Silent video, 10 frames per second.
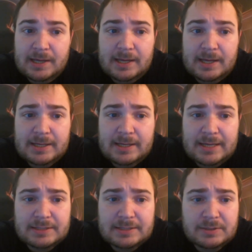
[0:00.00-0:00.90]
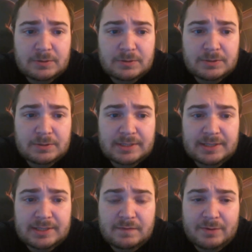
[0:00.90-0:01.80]
Uh, yeah, so
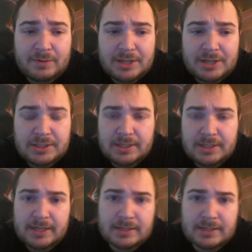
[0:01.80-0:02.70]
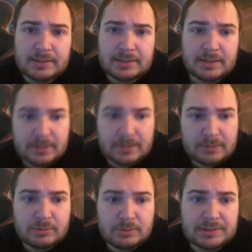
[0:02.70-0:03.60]
thanks again for watching and
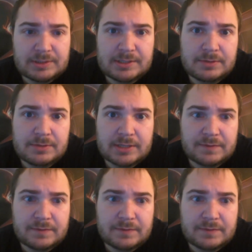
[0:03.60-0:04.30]
I will see you next